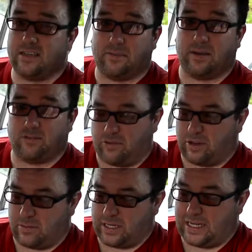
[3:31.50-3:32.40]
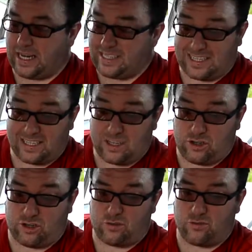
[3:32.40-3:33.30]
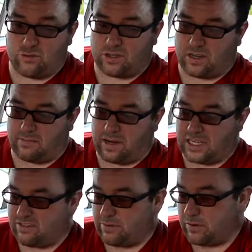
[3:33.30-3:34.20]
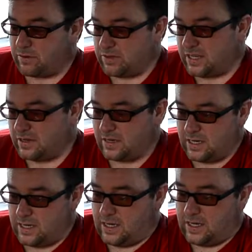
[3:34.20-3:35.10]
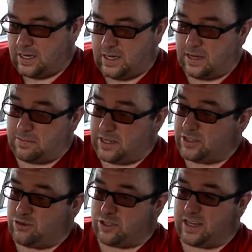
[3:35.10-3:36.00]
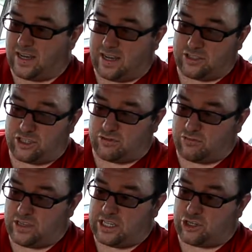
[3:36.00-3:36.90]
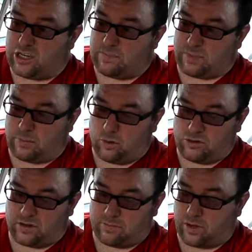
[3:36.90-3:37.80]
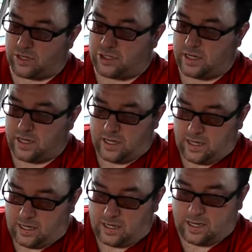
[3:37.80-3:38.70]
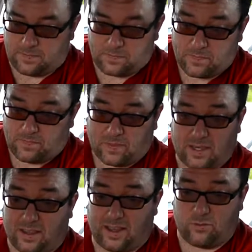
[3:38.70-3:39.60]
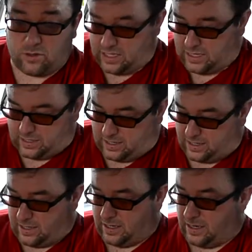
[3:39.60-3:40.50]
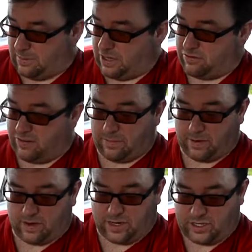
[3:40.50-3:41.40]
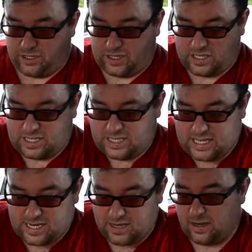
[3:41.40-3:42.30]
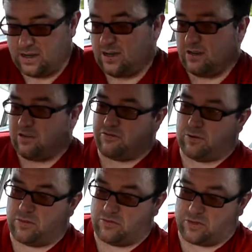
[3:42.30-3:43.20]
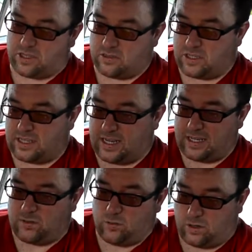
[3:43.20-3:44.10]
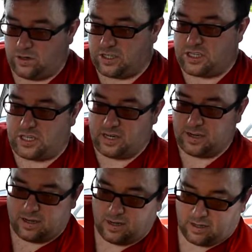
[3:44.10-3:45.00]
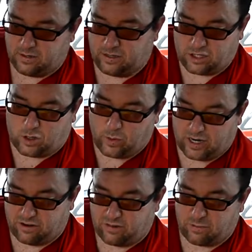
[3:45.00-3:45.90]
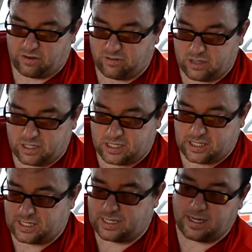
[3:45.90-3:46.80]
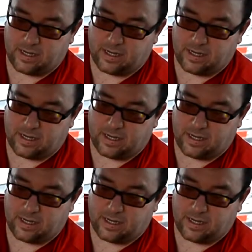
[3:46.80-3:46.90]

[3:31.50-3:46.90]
amount for your money. I didn't use a massive amount there, and using just a really cheap upholstery brush. That was it, and a microfiber. And as you can see from the results, that was the square from the front seat.